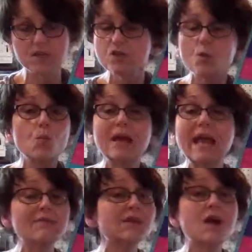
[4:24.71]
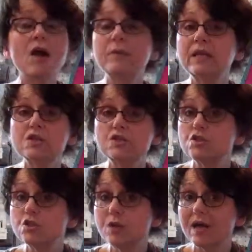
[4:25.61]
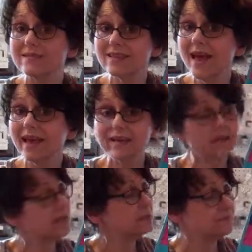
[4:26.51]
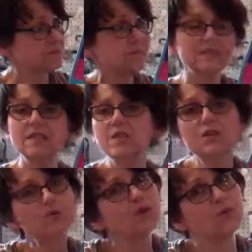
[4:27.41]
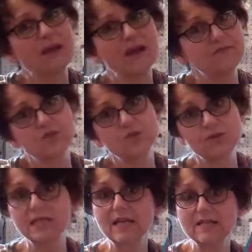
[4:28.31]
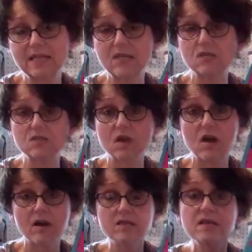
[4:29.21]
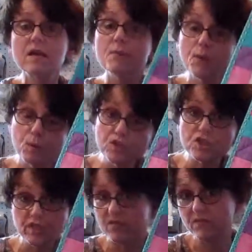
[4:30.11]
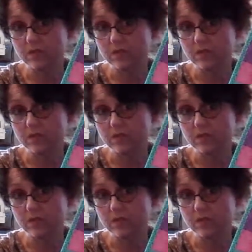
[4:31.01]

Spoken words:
So whatever combinations you guys like, you don't have to do it identical to ours, but we just give you